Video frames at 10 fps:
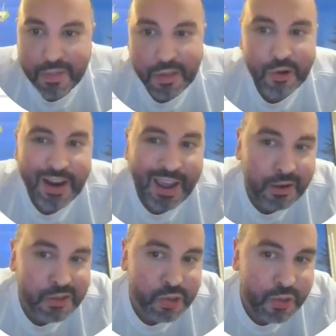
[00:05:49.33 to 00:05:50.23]
You're
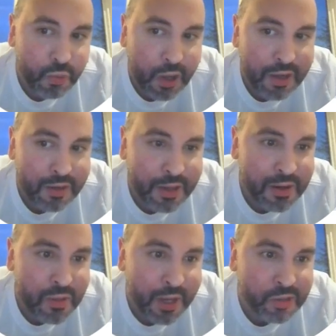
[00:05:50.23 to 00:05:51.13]
actually waiting.
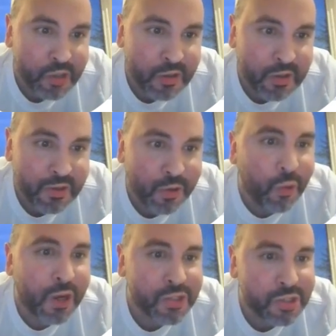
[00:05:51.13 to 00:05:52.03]
That's your
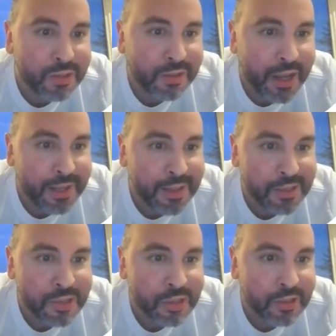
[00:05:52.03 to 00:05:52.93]
caution light.
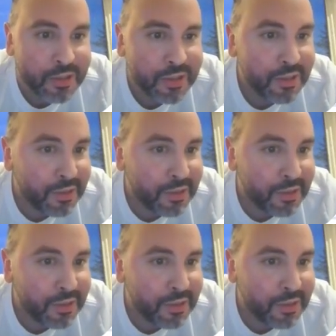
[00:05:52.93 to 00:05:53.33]
That's your